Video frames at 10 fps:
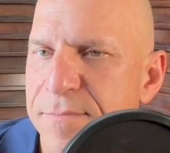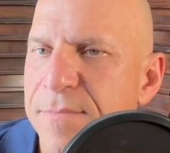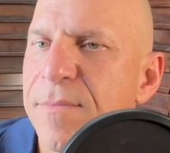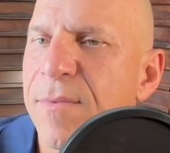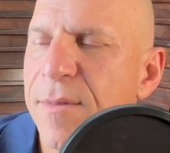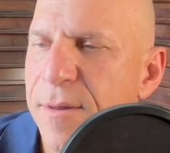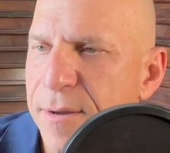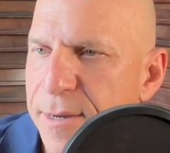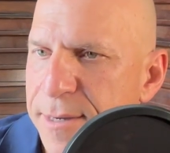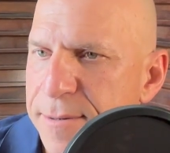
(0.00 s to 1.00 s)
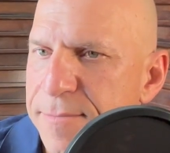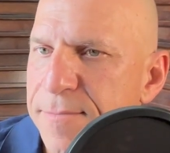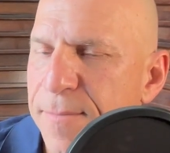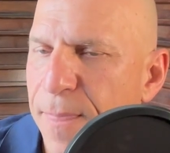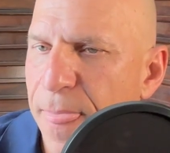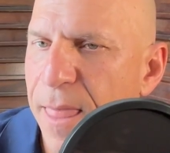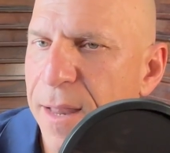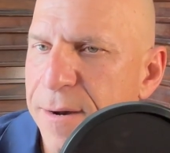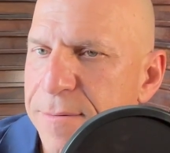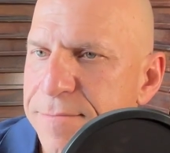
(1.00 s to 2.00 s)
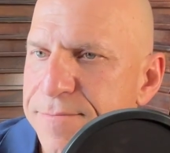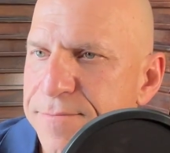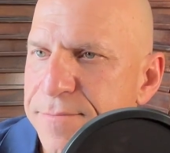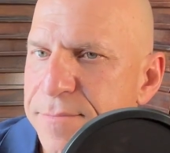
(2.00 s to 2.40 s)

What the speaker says: learning process. Okay, but then you've got Matt.